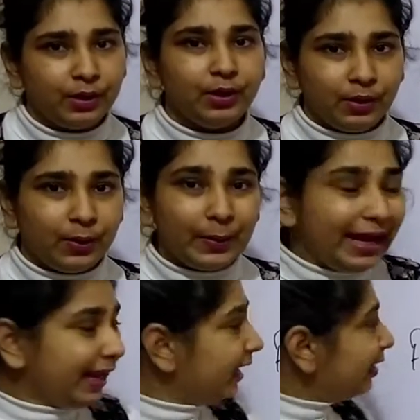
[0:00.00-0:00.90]

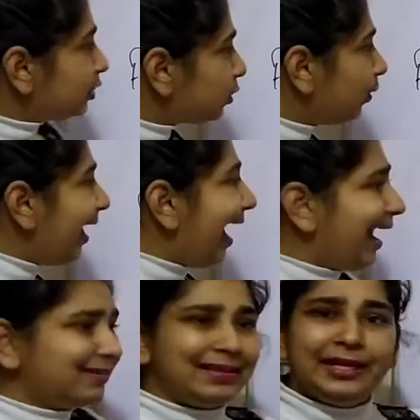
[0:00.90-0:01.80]
Okay, so at
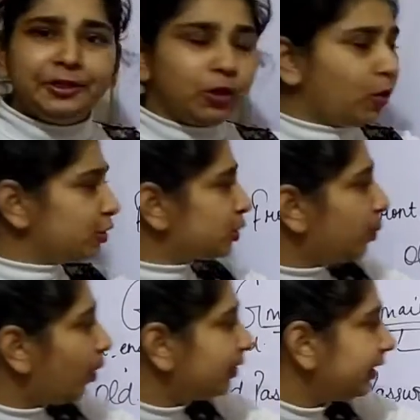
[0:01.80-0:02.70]
that
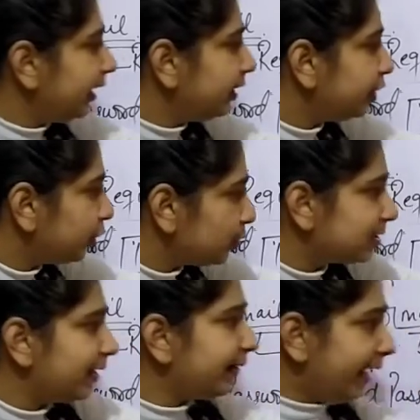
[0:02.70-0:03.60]
corresponding
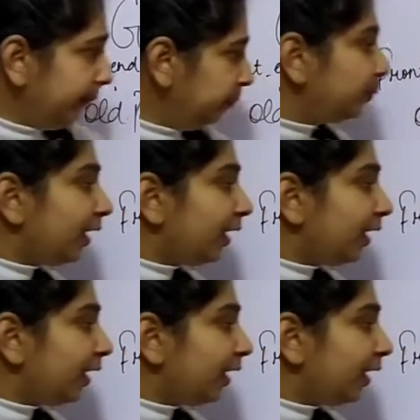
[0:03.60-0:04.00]
username,